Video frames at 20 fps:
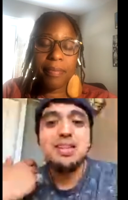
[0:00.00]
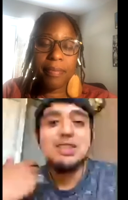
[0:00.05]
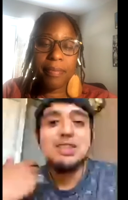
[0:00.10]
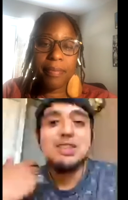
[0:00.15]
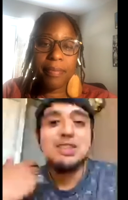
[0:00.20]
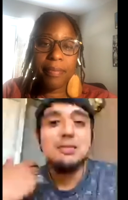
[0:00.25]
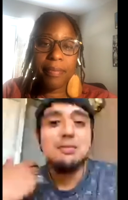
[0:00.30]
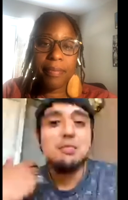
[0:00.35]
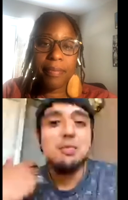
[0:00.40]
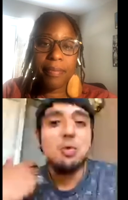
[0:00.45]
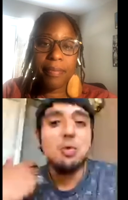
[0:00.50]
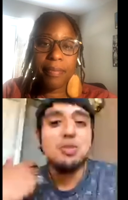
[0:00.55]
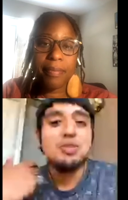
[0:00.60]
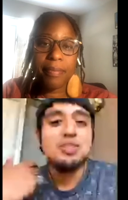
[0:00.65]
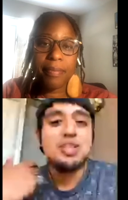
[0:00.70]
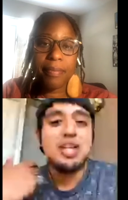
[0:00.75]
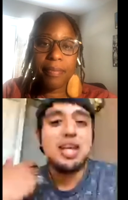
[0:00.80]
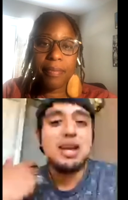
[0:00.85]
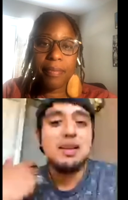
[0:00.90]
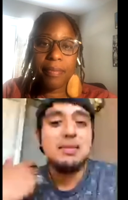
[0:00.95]
Speaker 1: The more
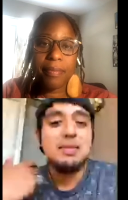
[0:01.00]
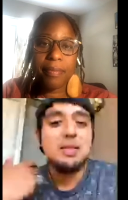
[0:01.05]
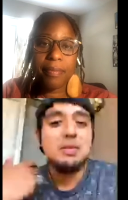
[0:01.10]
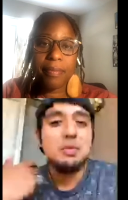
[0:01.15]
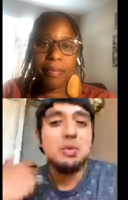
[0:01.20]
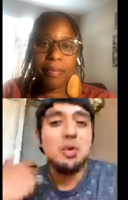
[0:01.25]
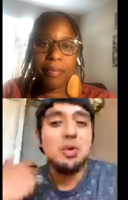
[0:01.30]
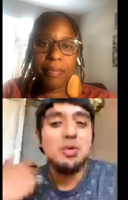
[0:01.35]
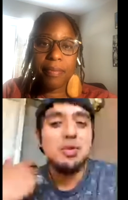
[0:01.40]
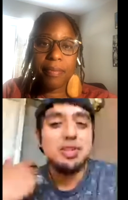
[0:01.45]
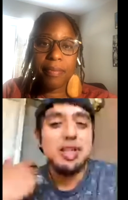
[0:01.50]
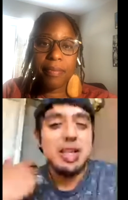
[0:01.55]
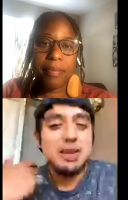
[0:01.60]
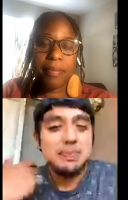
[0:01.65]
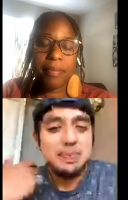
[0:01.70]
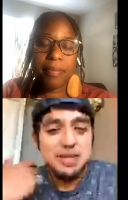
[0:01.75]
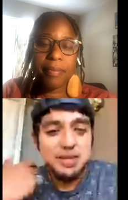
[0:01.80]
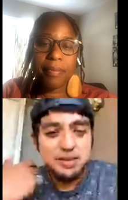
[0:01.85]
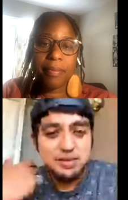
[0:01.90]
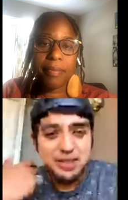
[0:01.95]
tap, the more you tap
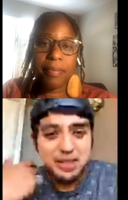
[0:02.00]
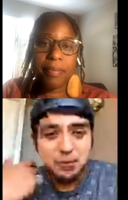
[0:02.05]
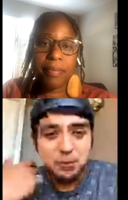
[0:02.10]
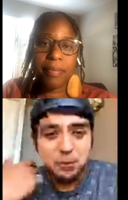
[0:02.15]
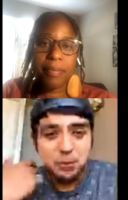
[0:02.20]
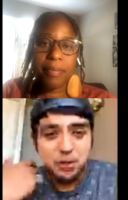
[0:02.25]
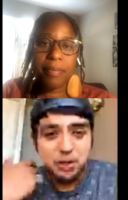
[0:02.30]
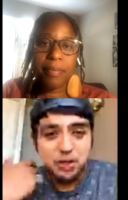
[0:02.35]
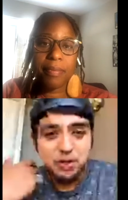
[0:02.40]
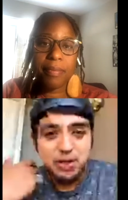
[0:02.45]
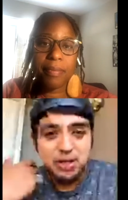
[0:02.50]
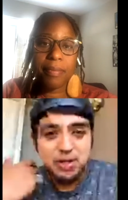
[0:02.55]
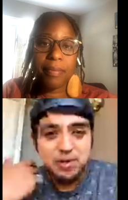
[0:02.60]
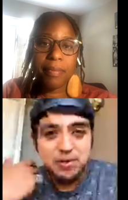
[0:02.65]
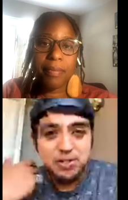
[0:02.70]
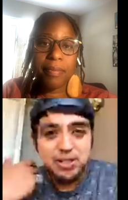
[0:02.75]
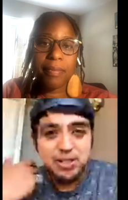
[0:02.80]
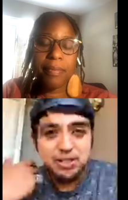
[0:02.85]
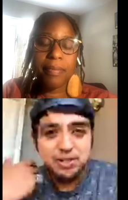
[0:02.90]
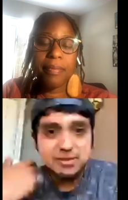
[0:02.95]
into that warrior energy,
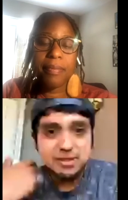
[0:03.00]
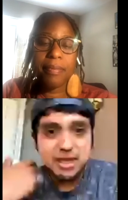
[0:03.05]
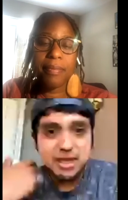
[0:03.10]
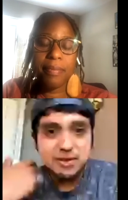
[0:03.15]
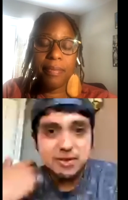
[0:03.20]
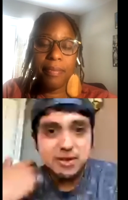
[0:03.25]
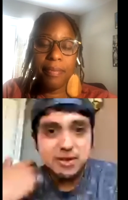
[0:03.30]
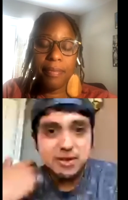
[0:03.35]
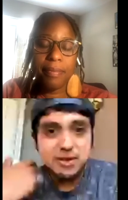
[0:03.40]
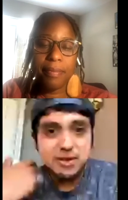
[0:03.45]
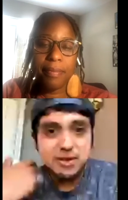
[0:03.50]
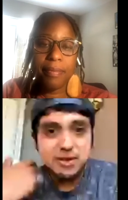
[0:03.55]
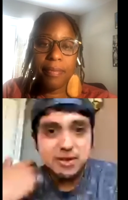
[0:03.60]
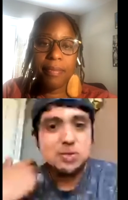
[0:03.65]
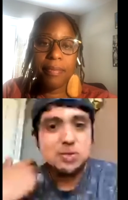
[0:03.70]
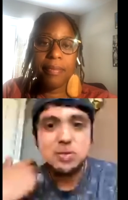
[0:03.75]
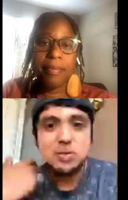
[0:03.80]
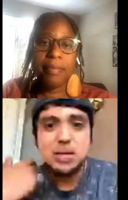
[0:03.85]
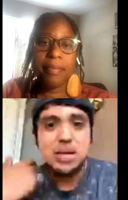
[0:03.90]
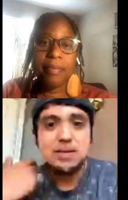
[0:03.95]
because mm-hmm. now you're like, dude,
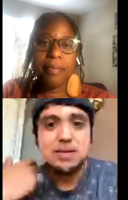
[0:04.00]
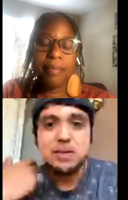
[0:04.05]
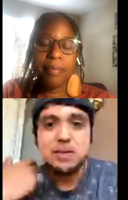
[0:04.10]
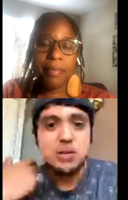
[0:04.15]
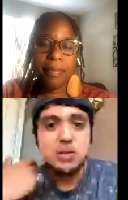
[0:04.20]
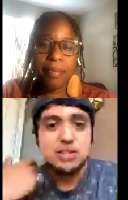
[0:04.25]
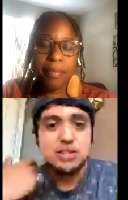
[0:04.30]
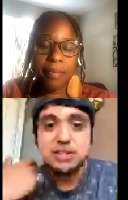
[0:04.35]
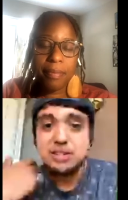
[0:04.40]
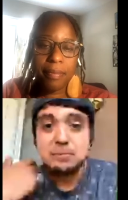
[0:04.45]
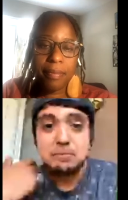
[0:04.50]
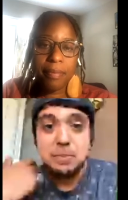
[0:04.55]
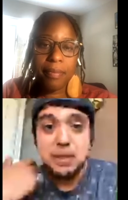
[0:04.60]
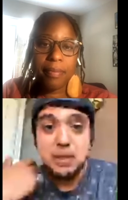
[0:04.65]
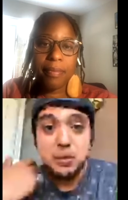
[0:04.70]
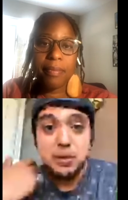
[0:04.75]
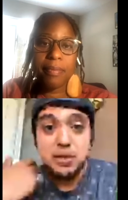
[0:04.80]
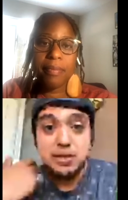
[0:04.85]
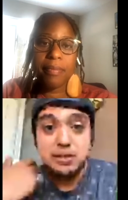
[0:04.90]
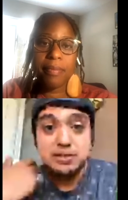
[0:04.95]
you have all this
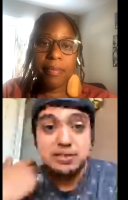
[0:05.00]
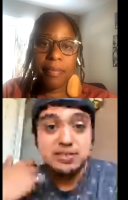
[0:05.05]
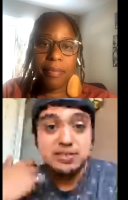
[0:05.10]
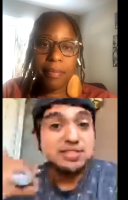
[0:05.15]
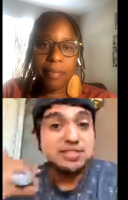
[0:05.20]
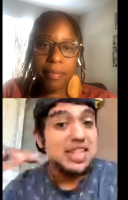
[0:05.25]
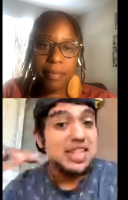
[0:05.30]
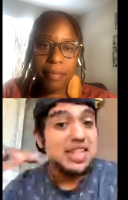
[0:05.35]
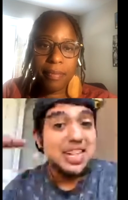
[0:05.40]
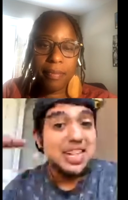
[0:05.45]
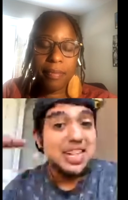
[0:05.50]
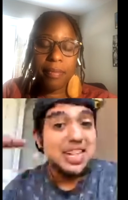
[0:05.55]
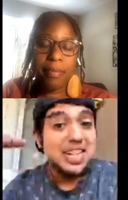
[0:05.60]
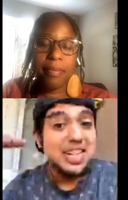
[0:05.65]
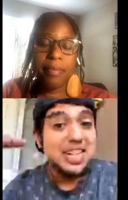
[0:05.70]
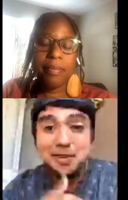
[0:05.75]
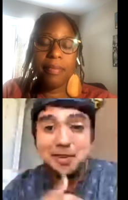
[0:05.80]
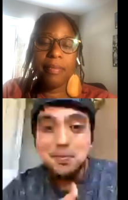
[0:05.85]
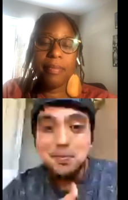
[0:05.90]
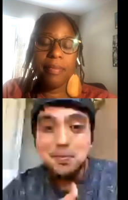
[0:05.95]
experience stacked mm-hmm.
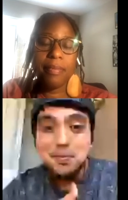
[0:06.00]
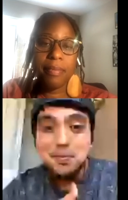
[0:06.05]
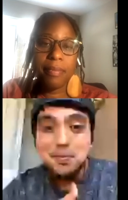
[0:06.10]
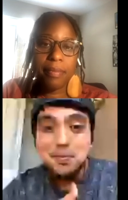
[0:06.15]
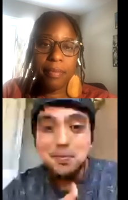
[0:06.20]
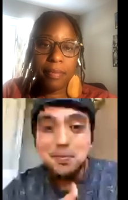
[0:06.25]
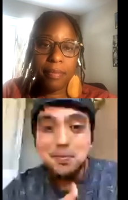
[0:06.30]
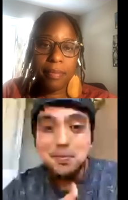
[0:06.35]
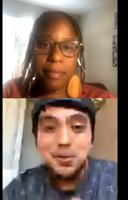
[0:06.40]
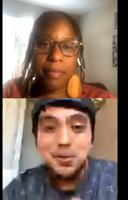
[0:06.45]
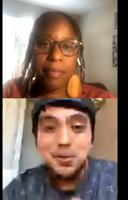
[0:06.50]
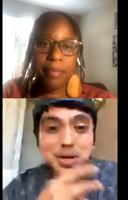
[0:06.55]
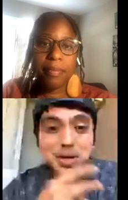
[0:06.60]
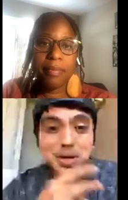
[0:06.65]
up, right? You,